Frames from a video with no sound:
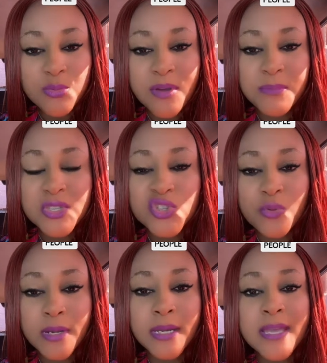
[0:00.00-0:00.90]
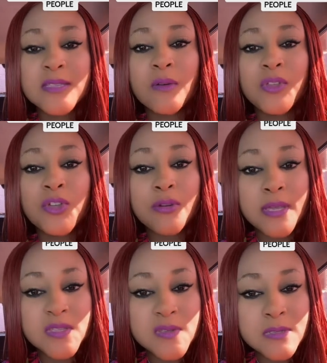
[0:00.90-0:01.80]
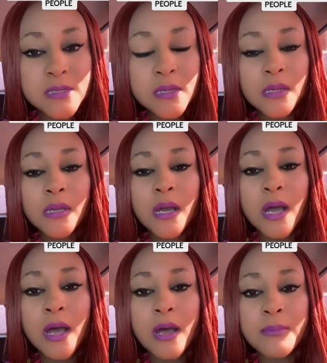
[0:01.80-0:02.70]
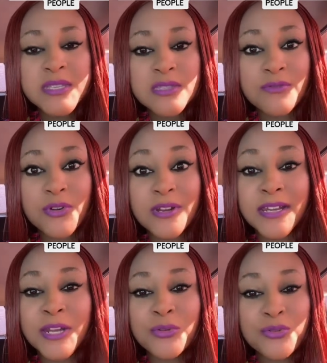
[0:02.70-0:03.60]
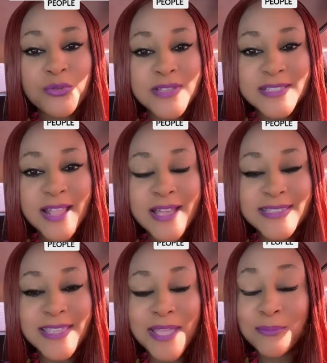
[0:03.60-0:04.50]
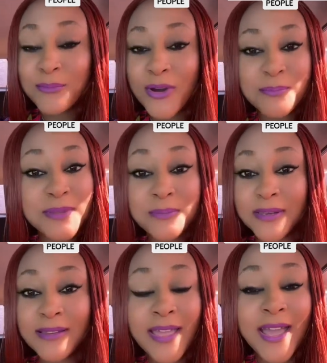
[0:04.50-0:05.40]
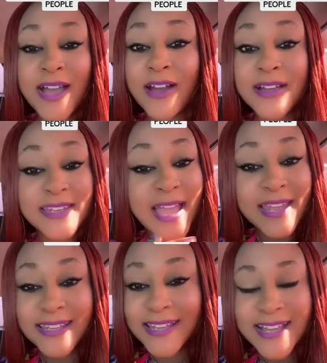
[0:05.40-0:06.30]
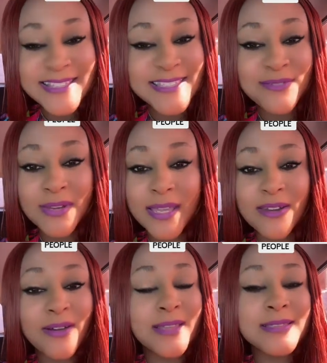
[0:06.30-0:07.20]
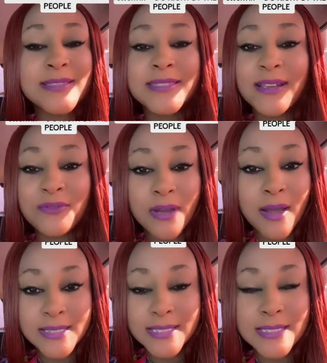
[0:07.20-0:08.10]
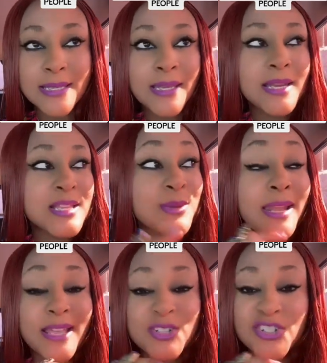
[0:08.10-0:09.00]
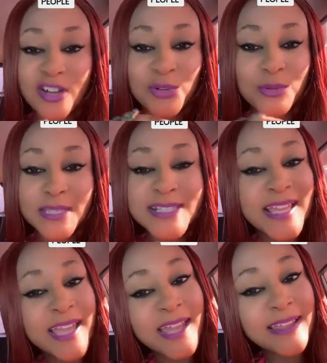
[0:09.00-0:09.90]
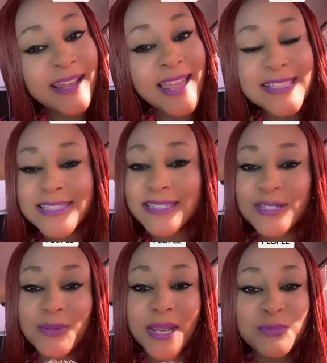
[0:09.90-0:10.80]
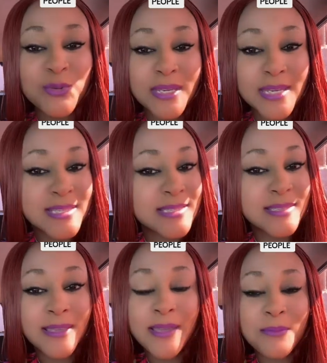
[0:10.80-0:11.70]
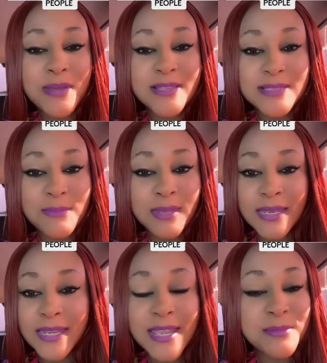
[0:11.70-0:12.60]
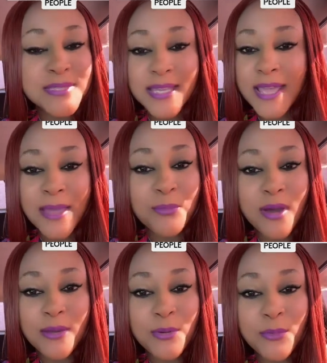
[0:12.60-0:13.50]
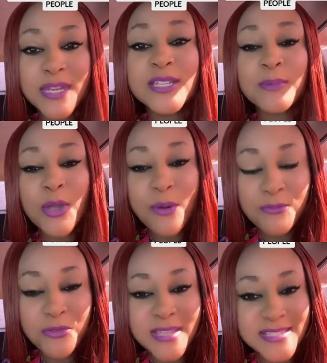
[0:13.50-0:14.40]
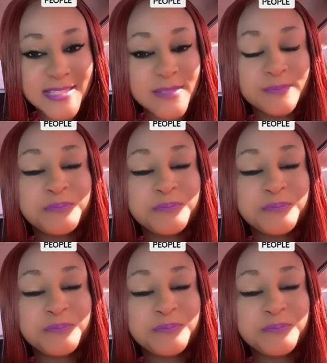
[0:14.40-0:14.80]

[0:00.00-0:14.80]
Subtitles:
who have been sworn in. I saw the youngest, Mr. Vernon, I don't know his last name, boy people. I had it last evening, you know, and still forgot it. That's why I like to jot down things and kind of glance at it when I'm doing this, because the names and I, boy, we need to become friends.